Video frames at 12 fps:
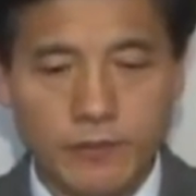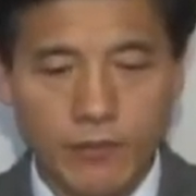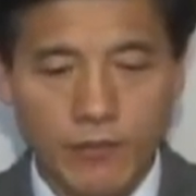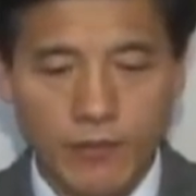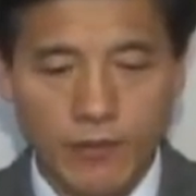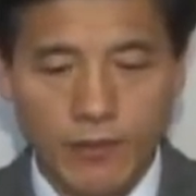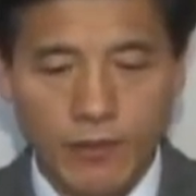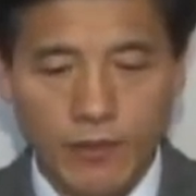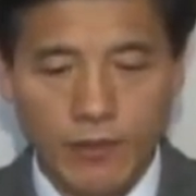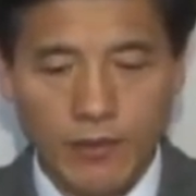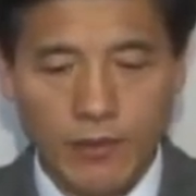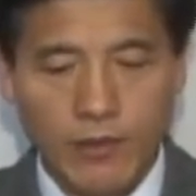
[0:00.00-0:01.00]

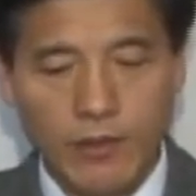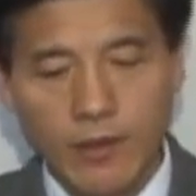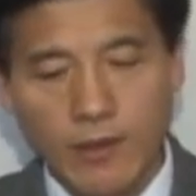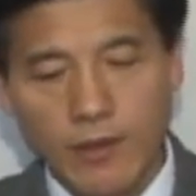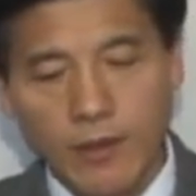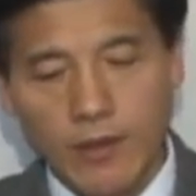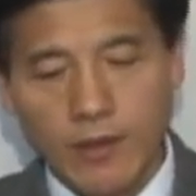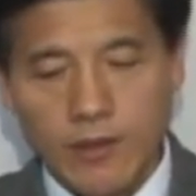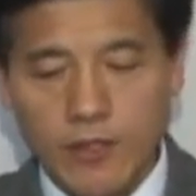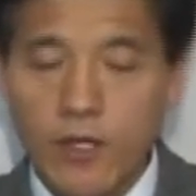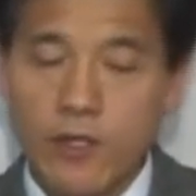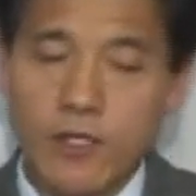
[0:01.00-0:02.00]
However, a
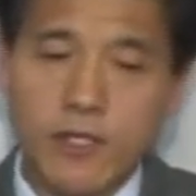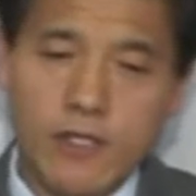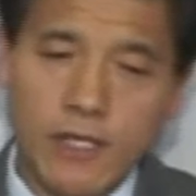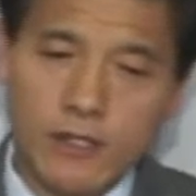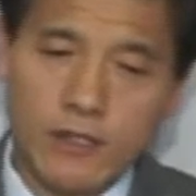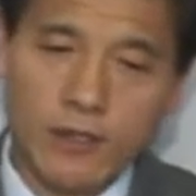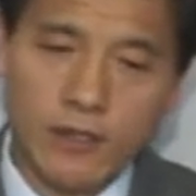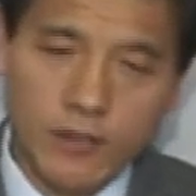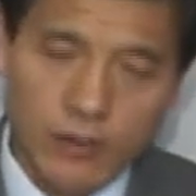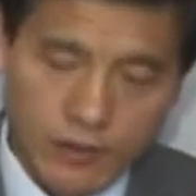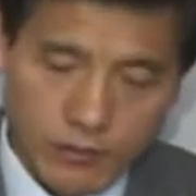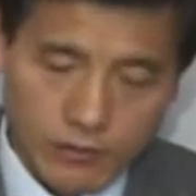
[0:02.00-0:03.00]
clear minded
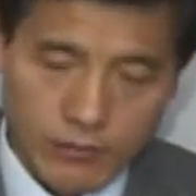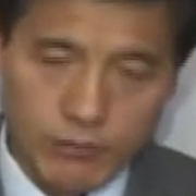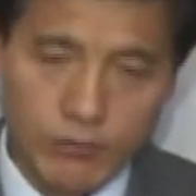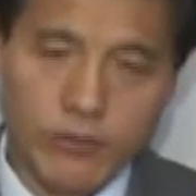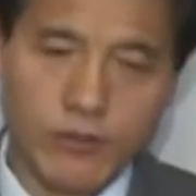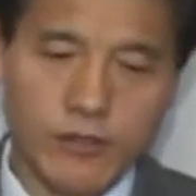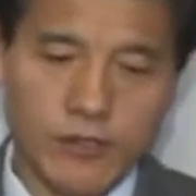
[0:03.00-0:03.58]
person